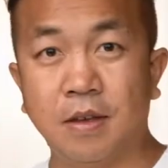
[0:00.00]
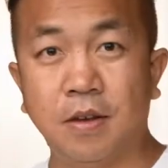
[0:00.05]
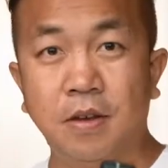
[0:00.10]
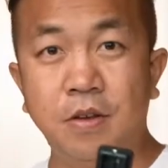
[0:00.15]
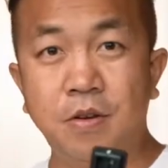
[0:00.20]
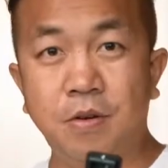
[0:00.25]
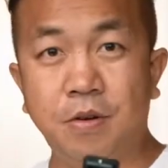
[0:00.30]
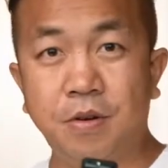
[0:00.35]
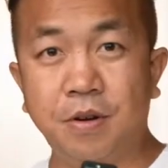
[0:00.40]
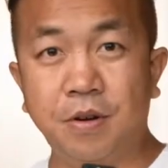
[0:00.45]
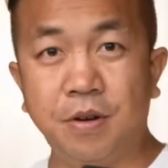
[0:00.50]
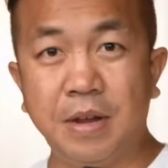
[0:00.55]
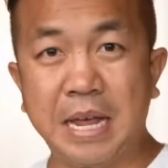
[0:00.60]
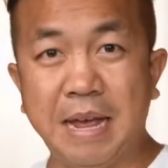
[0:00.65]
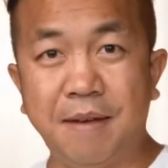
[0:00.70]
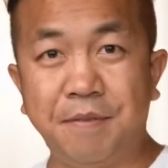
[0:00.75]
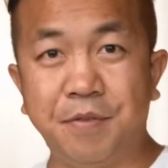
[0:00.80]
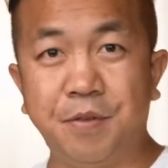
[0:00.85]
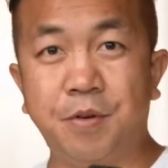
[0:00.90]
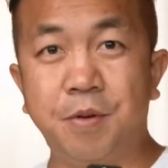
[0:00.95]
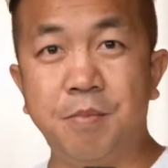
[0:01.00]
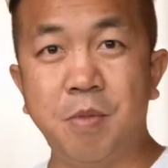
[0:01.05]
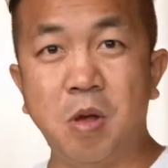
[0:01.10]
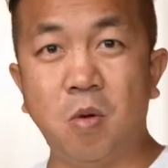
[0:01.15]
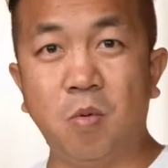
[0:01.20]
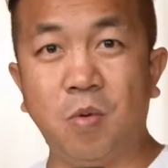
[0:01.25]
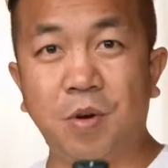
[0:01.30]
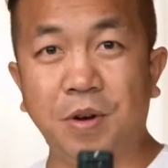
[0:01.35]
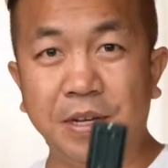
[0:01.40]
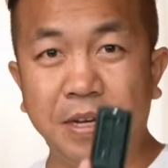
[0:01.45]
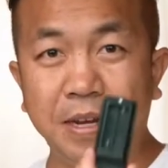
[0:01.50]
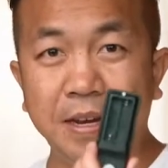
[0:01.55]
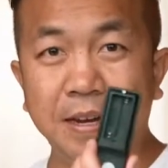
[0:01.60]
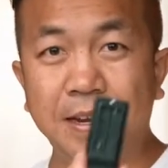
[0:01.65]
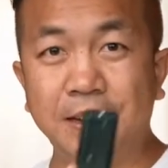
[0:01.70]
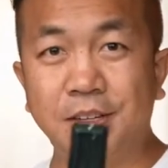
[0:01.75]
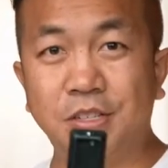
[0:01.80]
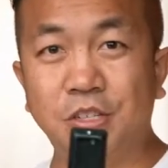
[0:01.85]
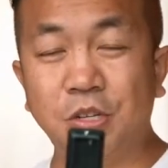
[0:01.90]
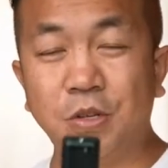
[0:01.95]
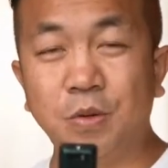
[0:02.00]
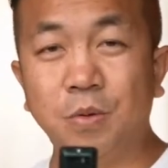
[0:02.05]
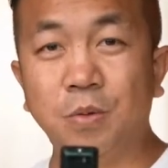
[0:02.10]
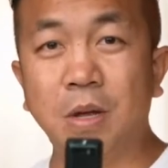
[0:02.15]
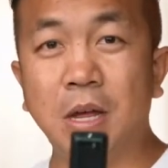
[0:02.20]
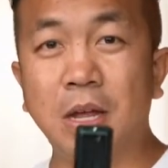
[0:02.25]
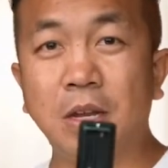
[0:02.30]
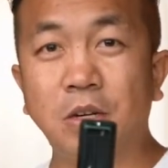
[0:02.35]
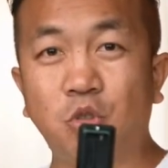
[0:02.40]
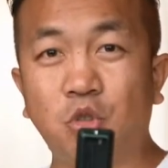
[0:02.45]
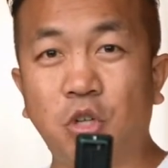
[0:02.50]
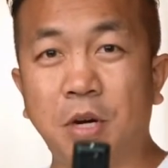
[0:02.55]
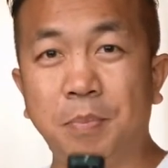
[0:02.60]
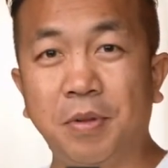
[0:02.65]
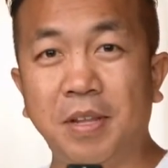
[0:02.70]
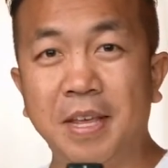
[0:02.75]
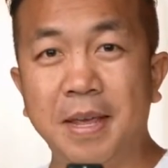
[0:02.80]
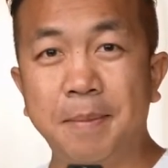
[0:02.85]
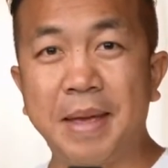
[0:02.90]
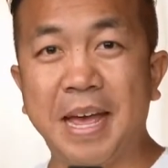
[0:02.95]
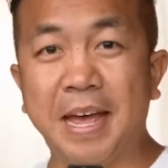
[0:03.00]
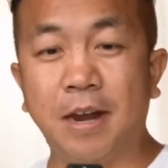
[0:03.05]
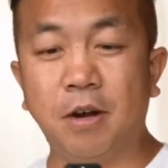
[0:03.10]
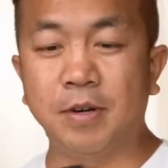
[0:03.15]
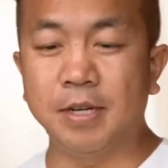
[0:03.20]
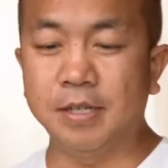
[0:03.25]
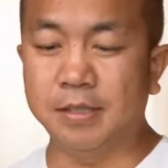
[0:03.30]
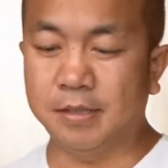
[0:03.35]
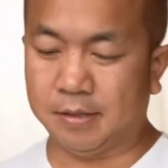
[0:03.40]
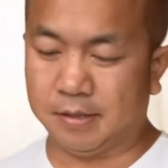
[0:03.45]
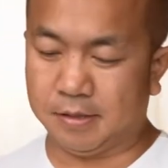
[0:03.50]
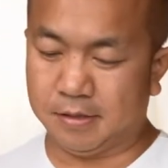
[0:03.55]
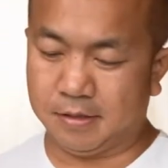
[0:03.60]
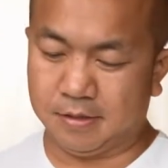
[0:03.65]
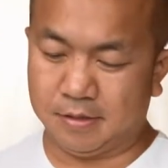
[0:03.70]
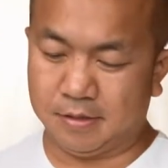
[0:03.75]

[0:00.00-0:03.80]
In order to have the remote work, you need two AAA batteries.